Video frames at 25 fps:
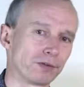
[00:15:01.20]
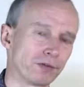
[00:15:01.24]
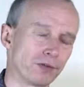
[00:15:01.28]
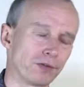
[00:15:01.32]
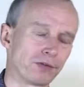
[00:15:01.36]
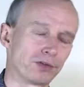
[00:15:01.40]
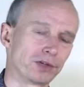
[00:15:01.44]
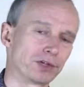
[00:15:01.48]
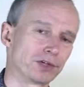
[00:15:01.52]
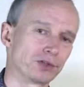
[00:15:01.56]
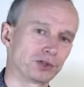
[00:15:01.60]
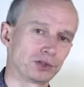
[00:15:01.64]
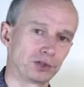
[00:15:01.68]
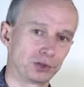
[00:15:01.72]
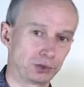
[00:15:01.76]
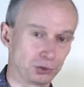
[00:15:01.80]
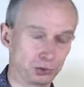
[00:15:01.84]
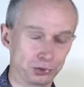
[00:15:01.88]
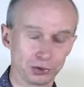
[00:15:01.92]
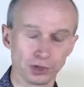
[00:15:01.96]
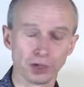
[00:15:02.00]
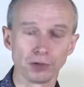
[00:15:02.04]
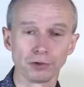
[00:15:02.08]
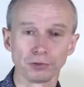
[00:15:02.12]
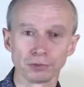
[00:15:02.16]
of the things that you
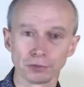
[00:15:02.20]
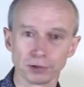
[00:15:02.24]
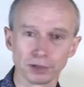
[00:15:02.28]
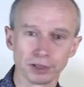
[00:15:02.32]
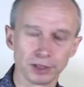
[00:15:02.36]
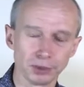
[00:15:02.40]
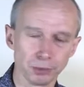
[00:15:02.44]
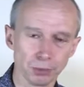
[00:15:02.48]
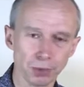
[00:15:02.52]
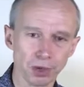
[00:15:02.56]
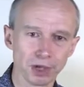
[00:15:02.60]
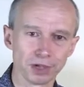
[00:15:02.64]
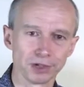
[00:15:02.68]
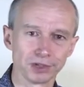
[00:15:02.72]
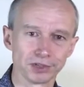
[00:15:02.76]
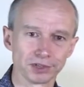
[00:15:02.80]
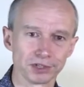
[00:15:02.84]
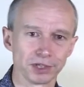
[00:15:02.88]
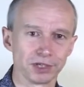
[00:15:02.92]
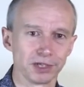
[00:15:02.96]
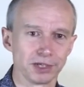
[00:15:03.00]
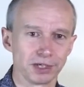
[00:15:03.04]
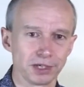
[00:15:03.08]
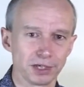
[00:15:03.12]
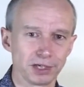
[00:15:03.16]
don't really want
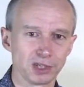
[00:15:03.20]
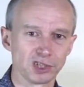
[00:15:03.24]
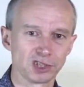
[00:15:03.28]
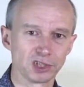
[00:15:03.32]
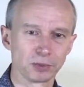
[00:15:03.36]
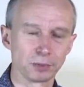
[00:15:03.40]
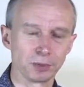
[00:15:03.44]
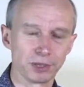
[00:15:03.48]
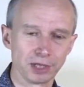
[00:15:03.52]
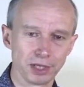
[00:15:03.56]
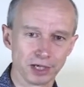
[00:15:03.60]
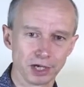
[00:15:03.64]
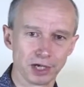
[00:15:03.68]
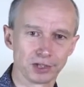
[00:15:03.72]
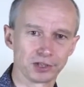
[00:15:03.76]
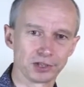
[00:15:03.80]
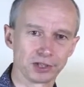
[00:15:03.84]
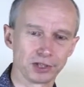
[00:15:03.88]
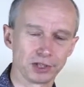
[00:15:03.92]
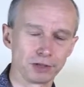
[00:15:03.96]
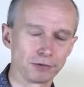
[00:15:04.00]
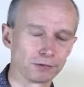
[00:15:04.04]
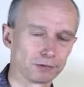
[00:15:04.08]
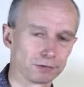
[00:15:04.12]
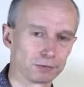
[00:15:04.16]
is to be
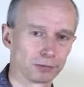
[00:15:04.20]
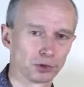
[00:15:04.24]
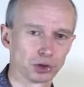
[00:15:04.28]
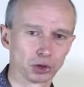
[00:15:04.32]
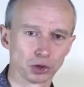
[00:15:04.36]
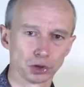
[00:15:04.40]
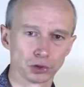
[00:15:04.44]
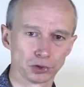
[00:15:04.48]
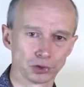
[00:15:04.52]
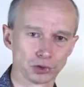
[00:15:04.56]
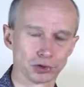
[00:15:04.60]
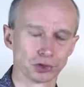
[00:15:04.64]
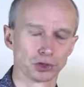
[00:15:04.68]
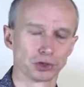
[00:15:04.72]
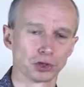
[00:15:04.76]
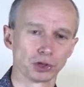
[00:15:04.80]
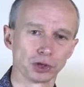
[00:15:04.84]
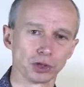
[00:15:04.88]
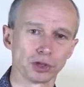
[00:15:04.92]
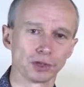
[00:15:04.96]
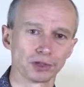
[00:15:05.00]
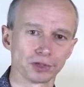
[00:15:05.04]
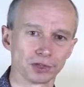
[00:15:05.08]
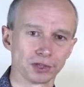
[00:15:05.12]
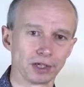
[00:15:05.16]
cutting from shot to
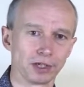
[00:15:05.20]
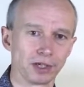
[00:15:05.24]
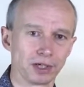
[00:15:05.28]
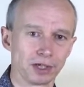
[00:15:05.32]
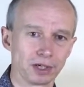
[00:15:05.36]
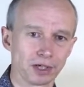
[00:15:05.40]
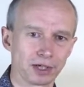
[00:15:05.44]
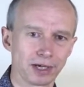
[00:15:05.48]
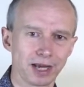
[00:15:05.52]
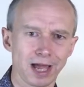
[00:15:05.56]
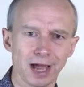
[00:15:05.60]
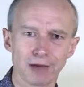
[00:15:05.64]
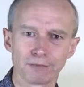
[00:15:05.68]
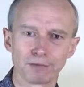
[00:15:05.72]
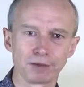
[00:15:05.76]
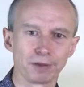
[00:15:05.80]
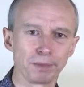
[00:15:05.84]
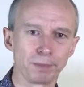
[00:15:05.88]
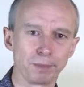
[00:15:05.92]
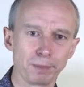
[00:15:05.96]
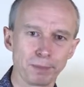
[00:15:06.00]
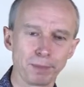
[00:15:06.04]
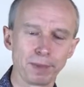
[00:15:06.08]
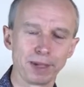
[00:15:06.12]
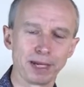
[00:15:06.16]
shot and
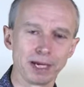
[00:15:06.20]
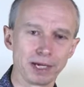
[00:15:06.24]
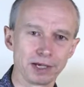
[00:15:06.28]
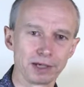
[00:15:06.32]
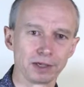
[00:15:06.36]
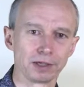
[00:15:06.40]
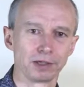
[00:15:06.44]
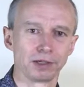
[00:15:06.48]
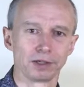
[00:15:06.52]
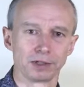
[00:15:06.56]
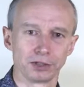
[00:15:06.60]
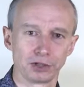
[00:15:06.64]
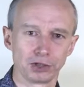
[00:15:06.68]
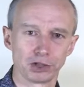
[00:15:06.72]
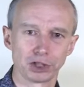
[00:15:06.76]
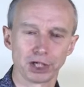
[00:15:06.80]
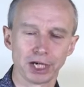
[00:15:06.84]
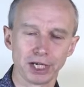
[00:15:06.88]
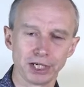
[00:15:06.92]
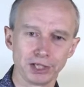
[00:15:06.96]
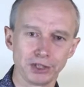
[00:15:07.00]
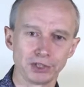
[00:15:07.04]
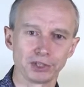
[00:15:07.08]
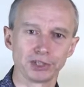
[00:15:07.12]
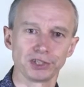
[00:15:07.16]
having big
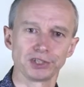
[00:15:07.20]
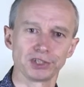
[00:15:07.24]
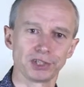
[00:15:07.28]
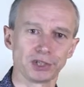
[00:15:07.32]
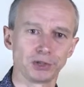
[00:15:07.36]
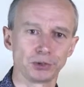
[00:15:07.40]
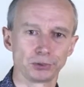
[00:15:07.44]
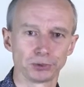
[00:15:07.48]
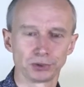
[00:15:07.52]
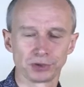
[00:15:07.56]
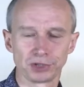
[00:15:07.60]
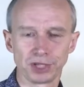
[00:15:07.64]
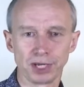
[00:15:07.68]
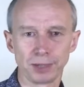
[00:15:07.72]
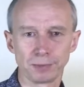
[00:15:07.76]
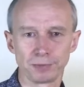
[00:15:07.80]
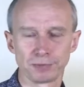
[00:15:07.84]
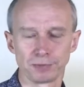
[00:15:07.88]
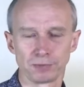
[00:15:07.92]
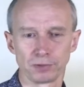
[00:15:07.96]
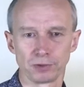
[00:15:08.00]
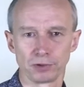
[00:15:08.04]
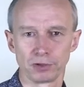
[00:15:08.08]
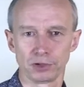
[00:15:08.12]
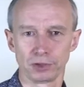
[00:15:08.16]
changes in your
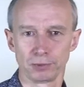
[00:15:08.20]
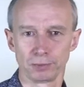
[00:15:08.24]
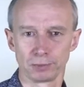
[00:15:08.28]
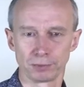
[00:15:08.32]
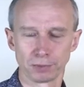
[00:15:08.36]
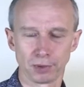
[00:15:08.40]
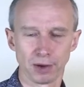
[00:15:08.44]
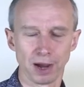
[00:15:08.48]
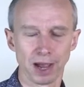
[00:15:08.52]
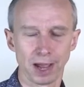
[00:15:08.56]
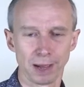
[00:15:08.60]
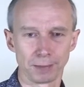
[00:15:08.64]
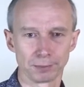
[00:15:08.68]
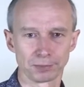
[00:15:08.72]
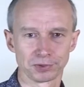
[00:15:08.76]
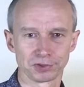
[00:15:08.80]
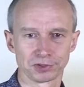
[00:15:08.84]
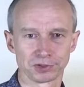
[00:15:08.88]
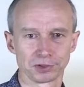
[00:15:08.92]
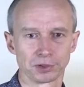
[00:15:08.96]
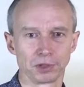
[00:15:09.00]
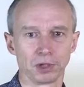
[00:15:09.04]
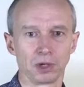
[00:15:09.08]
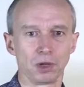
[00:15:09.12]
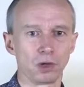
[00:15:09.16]
depth volume.
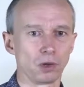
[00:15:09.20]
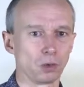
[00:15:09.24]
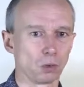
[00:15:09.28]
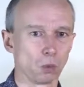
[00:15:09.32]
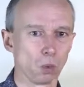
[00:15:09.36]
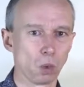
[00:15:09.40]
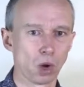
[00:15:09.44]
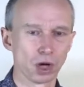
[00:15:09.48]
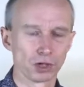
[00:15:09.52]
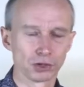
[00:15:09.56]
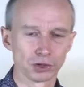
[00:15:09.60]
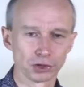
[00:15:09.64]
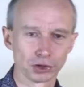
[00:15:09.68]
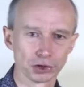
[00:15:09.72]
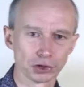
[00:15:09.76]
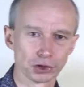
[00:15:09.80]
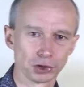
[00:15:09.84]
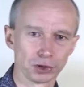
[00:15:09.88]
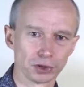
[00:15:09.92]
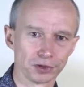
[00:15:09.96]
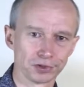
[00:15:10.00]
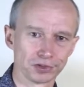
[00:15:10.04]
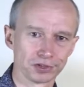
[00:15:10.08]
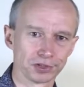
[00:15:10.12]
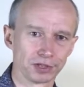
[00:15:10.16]
Perhaps one
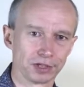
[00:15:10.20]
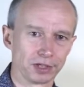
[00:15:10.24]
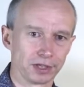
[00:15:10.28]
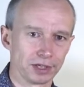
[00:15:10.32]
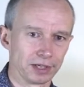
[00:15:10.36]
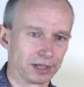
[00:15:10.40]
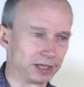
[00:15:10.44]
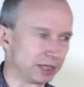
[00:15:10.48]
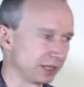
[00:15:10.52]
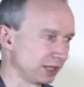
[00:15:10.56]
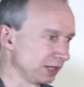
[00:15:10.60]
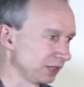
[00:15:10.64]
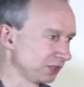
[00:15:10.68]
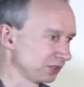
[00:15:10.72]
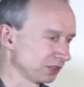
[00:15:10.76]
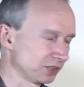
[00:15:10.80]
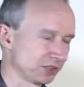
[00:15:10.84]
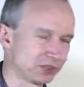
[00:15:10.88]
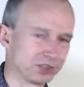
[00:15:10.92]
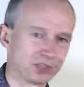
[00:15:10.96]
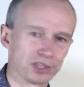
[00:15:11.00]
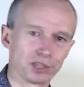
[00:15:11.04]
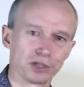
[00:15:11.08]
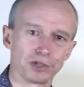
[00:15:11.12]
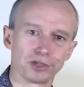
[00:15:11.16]
shot is a
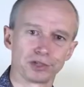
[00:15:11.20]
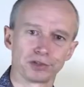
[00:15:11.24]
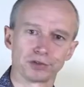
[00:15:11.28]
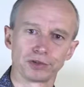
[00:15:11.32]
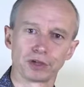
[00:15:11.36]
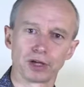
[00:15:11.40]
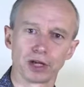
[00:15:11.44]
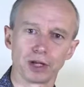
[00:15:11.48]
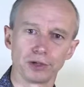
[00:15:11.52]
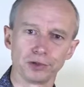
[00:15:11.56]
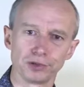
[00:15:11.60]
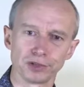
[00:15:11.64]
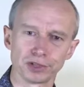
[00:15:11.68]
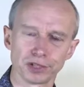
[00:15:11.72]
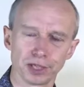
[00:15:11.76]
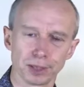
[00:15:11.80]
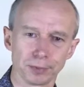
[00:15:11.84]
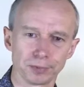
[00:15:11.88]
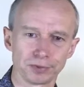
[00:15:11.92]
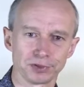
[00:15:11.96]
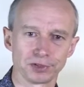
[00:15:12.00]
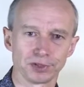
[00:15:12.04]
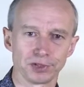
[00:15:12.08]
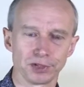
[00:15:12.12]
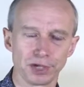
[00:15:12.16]
series of
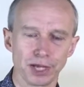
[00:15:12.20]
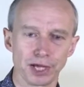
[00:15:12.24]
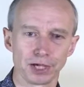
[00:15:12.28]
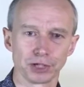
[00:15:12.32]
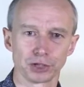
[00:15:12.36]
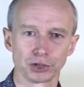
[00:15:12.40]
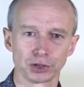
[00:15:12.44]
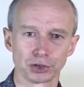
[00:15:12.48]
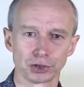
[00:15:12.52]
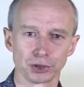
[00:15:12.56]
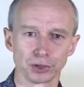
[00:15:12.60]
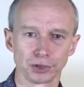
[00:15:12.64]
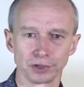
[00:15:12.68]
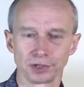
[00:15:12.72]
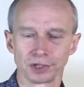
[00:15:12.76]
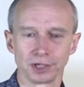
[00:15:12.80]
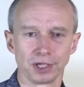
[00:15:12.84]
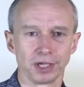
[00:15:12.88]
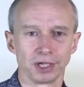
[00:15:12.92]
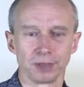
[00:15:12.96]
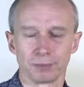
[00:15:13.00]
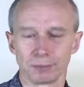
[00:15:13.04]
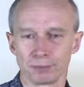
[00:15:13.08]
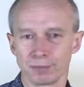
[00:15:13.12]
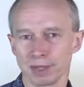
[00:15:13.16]
close-ups, the next shot
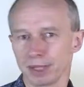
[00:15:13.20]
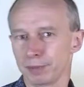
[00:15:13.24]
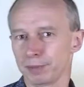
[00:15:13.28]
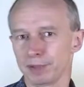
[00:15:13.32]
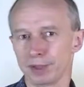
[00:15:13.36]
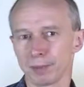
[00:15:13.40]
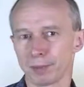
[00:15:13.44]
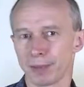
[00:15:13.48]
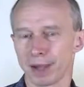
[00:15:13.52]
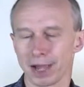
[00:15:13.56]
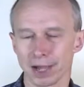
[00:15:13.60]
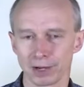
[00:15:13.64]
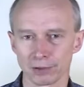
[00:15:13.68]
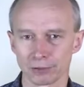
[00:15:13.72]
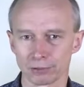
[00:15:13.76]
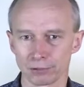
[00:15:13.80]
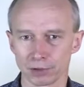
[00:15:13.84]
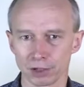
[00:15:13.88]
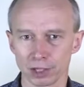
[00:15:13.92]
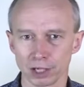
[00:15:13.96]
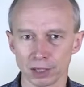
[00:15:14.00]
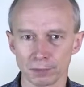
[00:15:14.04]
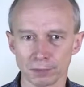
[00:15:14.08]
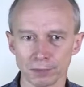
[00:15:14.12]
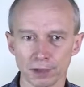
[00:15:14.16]
maybe a
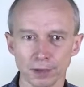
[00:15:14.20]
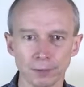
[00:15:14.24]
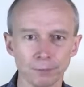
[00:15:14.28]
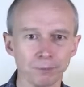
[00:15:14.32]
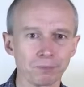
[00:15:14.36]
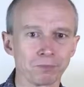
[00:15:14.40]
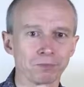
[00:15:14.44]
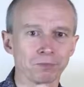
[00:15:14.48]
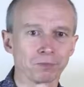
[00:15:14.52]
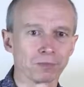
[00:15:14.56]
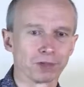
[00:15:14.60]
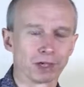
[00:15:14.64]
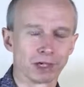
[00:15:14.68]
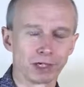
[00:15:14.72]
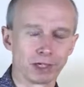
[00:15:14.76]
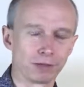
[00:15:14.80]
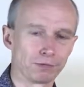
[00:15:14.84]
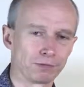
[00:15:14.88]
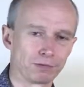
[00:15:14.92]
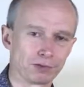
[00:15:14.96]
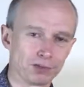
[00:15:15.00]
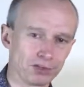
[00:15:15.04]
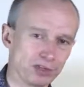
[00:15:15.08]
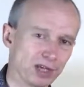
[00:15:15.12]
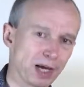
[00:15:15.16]
panorama, and
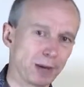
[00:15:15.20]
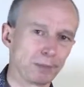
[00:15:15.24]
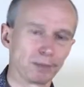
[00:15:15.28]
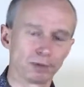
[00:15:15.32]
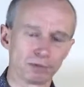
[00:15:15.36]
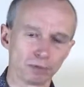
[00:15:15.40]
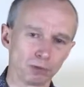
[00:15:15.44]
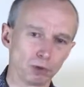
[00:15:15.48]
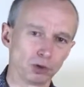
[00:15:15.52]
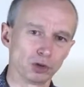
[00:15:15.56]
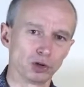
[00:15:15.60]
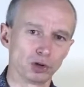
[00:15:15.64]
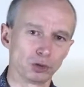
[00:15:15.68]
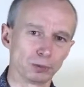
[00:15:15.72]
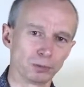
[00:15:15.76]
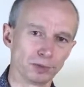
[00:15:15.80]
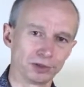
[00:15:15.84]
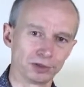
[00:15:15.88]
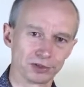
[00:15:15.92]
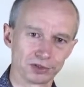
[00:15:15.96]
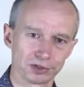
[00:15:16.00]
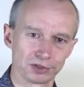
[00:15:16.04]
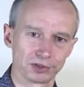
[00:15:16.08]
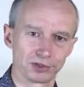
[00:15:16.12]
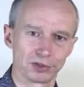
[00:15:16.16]
if the depth volume
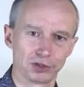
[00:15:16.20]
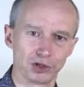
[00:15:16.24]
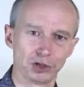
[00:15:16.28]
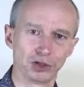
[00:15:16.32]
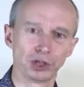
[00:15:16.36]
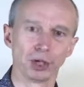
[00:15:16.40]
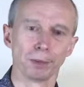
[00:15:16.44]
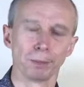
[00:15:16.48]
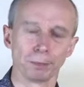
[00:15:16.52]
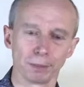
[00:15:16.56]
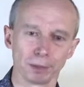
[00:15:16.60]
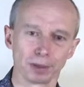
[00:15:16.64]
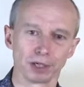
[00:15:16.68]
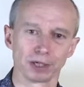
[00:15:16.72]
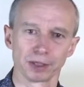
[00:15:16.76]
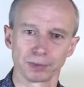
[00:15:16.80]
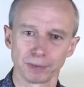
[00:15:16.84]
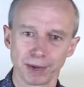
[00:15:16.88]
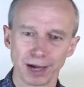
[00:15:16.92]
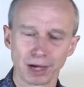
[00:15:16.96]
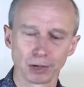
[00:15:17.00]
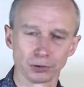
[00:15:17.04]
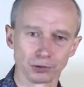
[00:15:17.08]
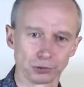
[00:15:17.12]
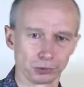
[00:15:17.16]
is jumping
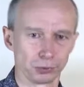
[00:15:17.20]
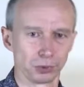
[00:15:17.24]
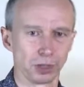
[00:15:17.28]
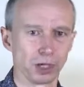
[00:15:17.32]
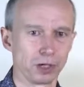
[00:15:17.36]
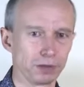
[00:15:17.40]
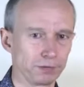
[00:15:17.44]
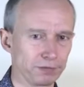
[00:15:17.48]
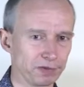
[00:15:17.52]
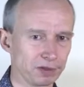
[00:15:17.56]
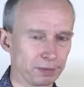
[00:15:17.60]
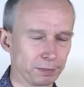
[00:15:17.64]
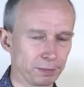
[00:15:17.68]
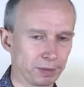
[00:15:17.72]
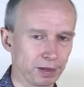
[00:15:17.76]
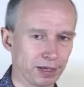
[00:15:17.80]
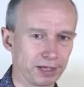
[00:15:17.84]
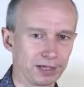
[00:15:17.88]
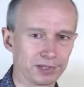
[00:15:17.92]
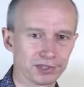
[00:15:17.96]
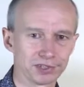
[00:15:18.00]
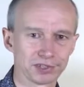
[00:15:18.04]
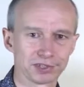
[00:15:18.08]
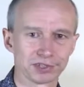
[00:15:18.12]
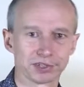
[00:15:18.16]
about all over the
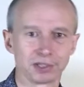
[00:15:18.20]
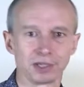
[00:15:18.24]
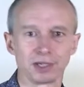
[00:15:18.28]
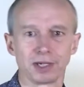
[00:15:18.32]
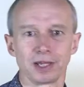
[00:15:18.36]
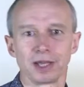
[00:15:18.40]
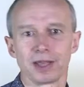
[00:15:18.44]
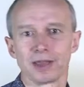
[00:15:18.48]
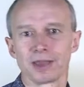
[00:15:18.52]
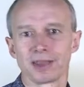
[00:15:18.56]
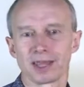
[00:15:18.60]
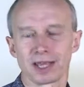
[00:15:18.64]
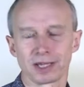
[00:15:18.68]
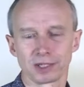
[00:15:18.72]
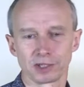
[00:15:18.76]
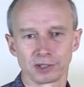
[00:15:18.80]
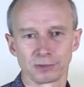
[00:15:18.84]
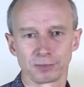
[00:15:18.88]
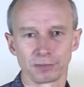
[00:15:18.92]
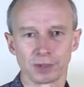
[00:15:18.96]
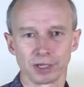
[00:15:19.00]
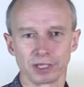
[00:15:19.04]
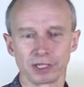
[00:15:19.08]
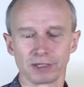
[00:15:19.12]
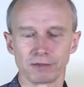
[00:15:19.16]
place, that
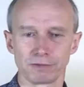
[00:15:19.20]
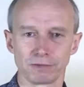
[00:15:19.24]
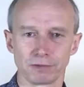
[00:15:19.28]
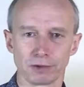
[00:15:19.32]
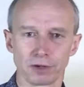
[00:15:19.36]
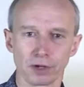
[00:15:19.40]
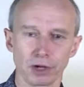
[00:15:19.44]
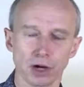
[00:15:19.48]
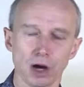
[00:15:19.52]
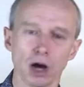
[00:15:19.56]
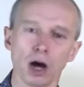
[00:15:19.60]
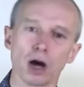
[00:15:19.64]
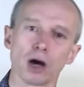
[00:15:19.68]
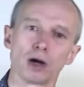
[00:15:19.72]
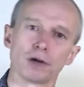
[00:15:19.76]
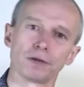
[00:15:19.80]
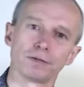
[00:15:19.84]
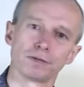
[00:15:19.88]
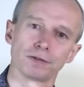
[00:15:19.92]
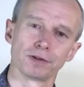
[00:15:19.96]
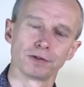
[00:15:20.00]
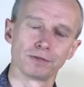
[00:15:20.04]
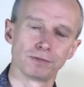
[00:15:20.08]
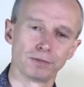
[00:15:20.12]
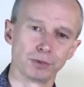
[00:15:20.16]
can make it very hard
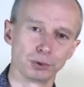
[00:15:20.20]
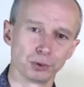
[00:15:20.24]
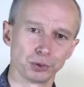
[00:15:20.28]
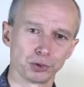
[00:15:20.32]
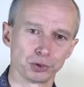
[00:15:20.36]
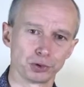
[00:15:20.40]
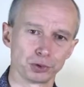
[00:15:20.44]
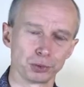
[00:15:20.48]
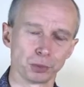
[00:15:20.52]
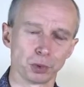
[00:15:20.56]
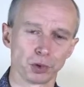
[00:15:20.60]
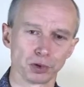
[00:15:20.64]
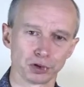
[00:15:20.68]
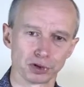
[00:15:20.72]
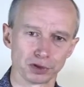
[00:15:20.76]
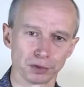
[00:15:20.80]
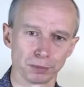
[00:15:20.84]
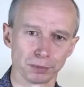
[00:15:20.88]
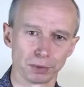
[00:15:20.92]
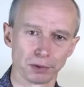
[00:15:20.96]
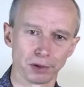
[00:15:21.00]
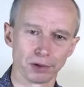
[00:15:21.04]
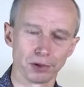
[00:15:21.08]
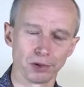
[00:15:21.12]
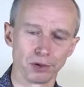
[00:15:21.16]
for the viewer to watch the
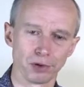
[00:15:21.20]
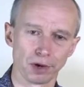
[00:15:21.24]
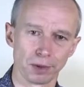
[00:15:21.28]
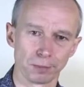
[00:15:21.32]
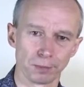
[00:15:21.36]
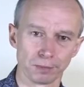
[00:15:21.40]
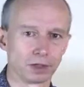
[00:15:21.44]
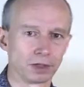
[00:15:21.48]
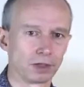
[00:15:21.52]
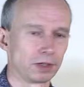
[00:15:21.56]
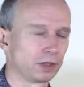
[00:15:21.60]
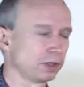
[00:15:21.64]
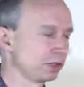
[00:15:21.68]
program.